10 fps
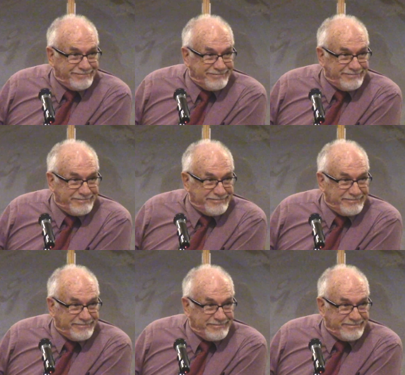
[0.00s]

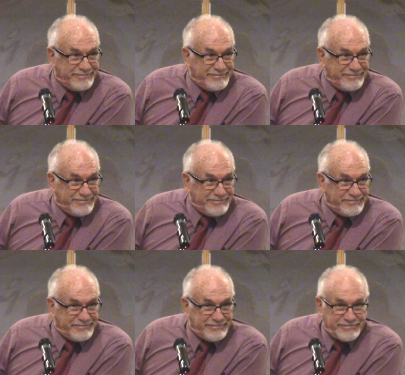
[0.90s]

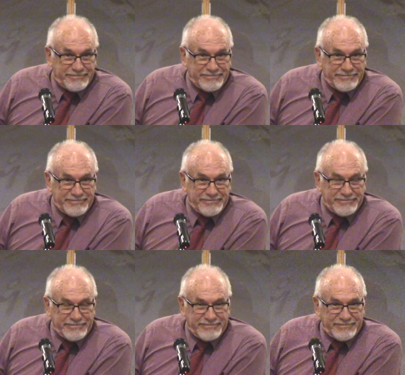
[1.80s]

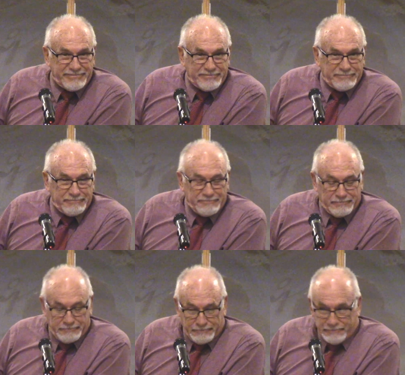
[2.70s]
(no one is talking)